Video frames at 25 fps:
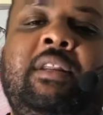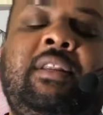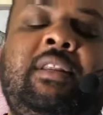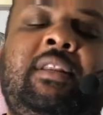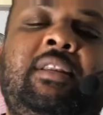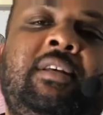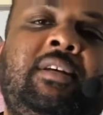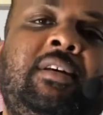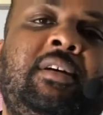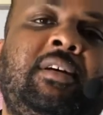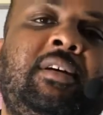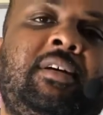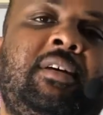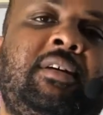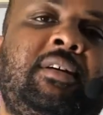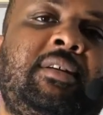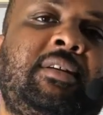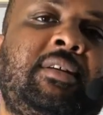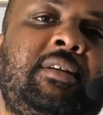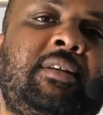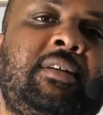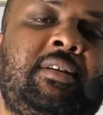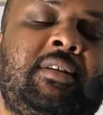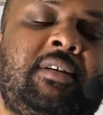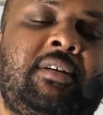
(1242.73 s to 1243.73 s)
the
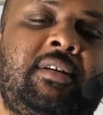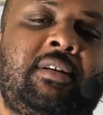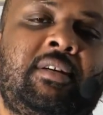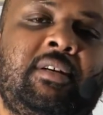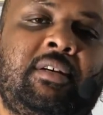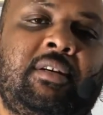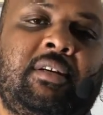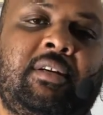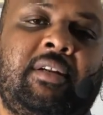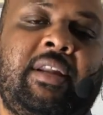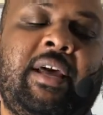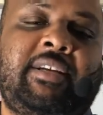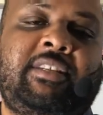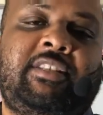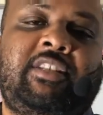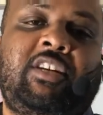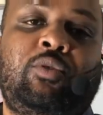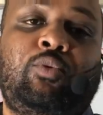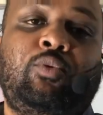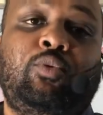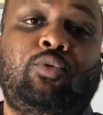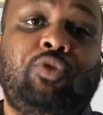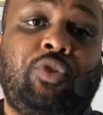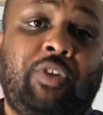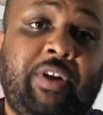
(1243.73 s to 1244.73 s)
lysine
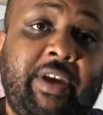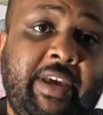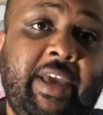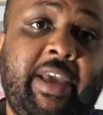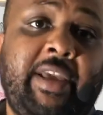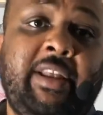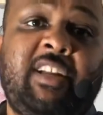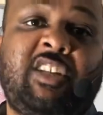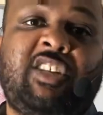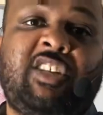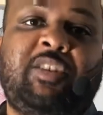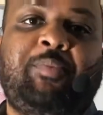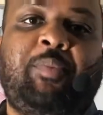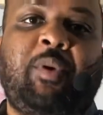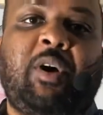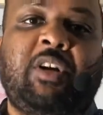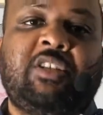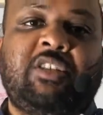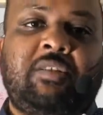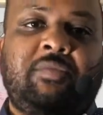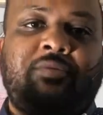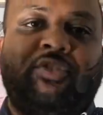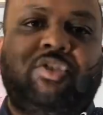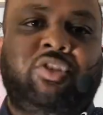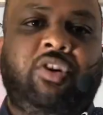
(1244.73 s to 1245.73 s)
would regain its
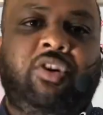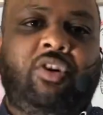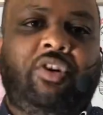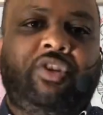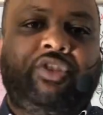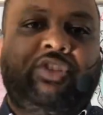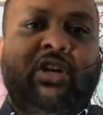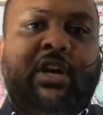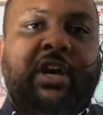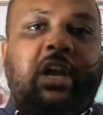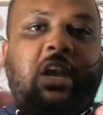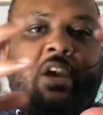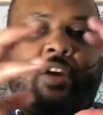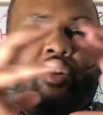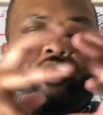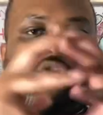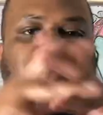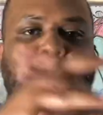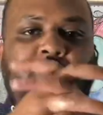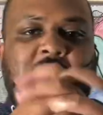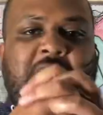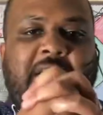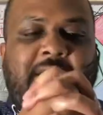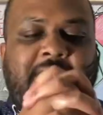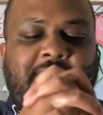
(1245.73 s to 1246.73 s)
positive charge, and you
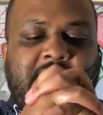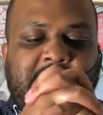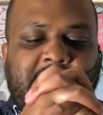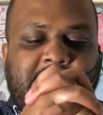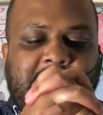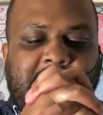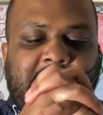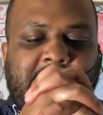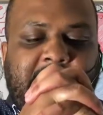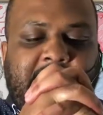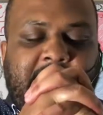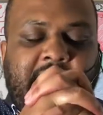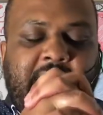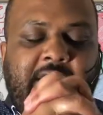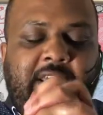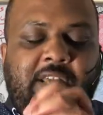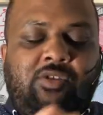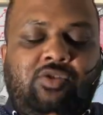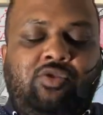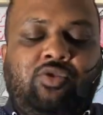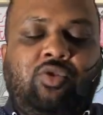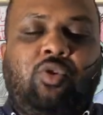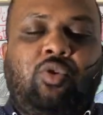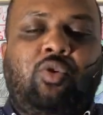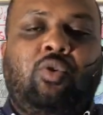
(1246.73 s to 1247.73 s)
would have the DNA
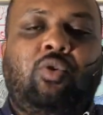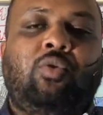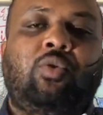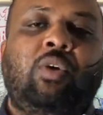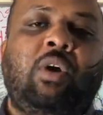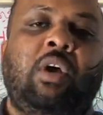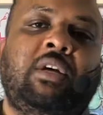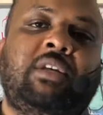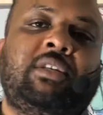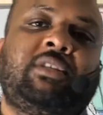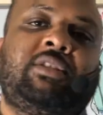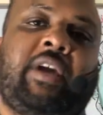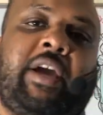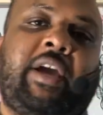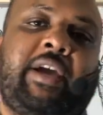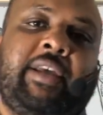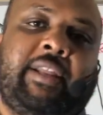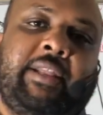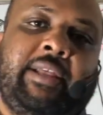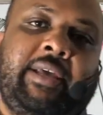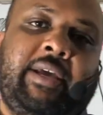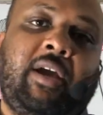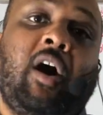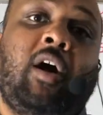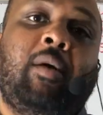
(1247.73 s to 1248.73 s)
so
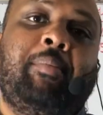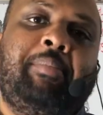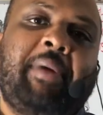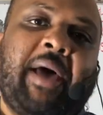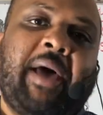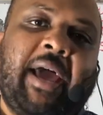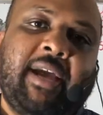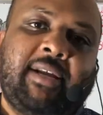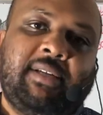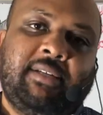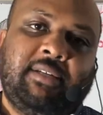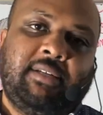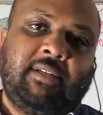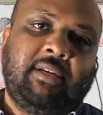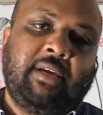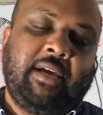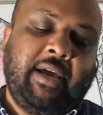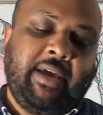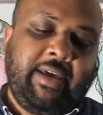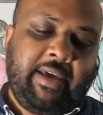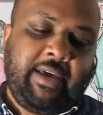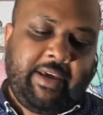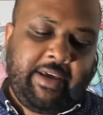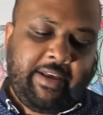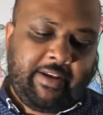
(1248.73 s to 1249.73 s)
tightly compacted
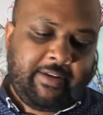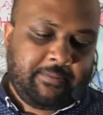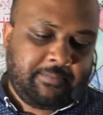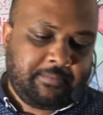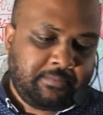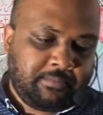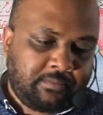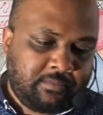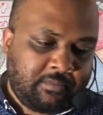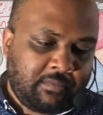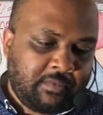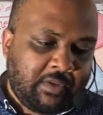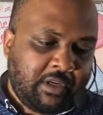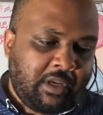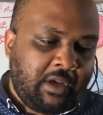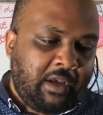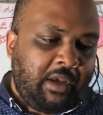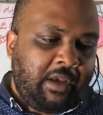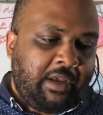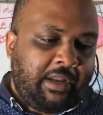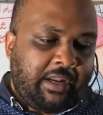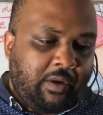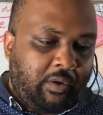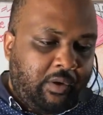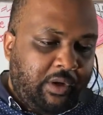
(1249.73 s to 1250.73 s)
again.
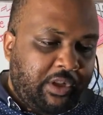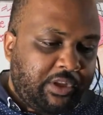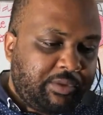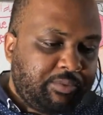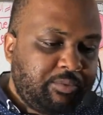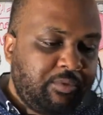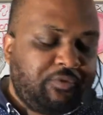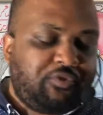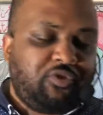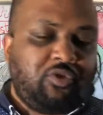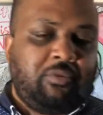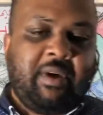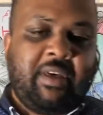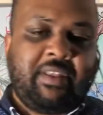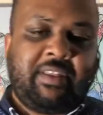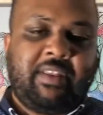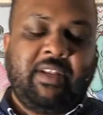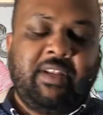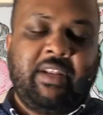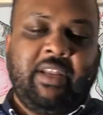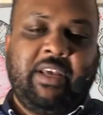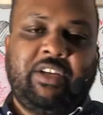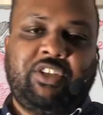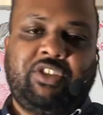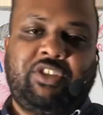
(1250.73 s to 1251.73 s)
Now let's move to
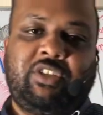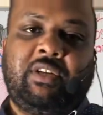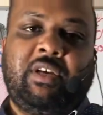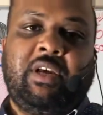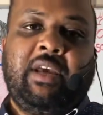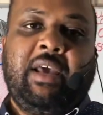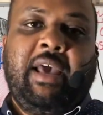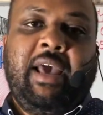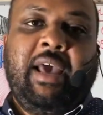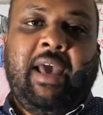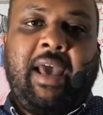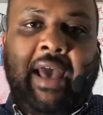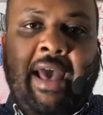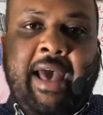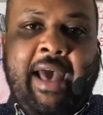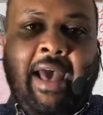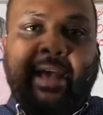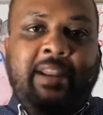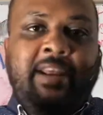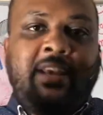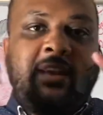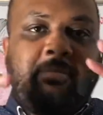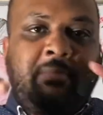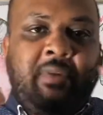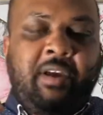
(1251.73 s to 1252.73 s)
methylation.
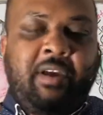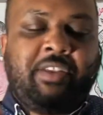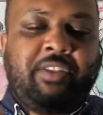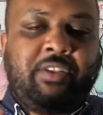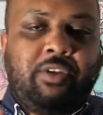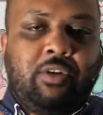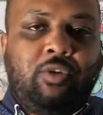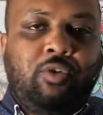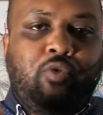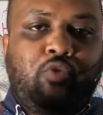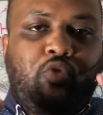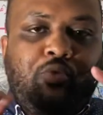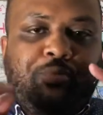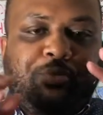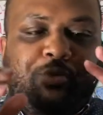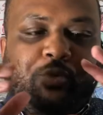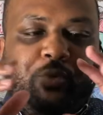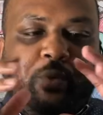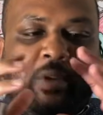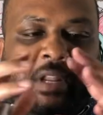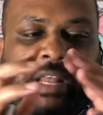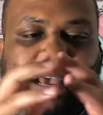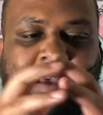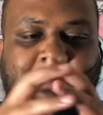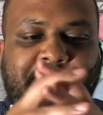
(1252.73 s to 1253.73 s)
Adding methyl groups
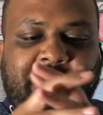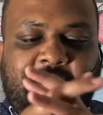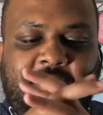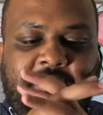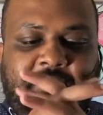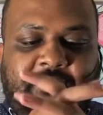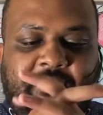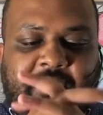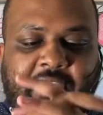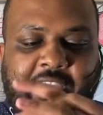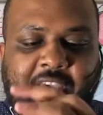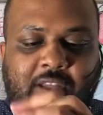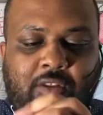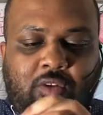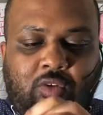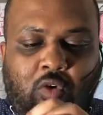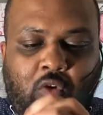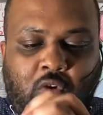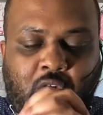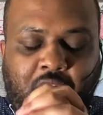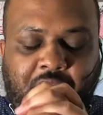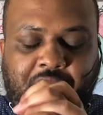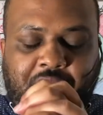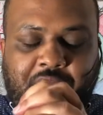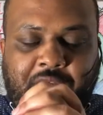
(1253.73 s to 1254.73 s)
will have the effect
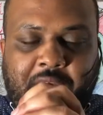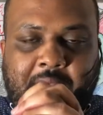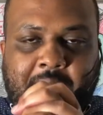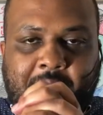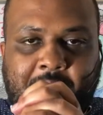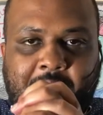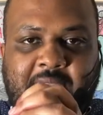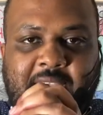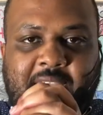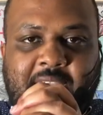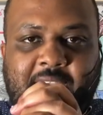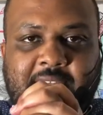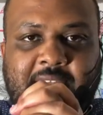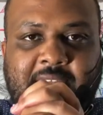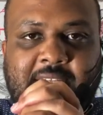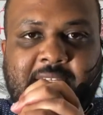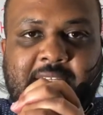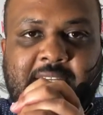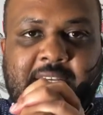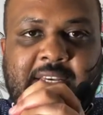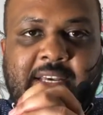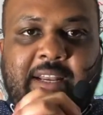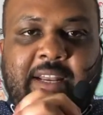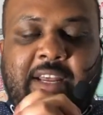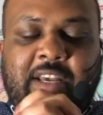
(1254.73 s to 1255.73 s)
of making the
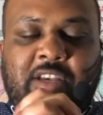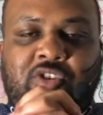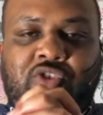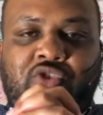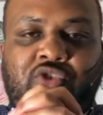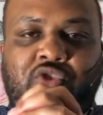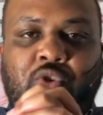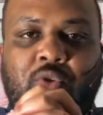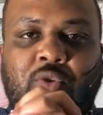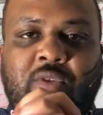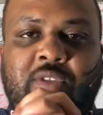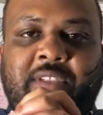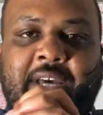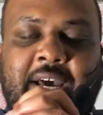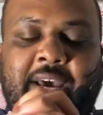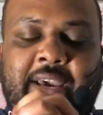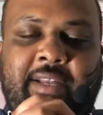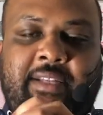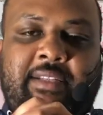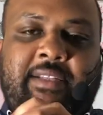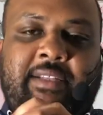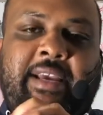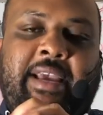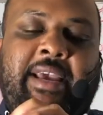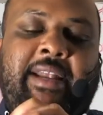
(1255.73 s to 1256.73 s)
DNA so tight
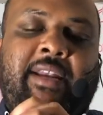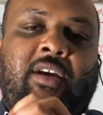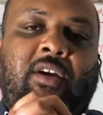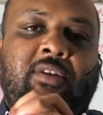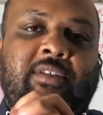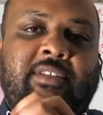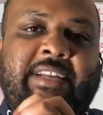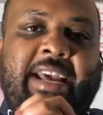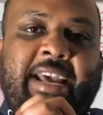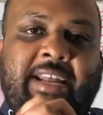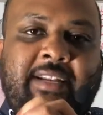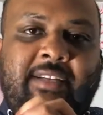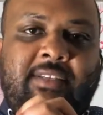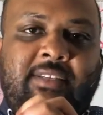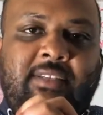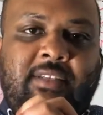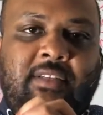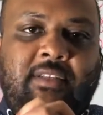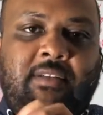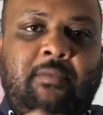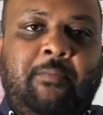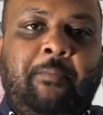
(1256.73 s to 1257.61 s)
and condensed.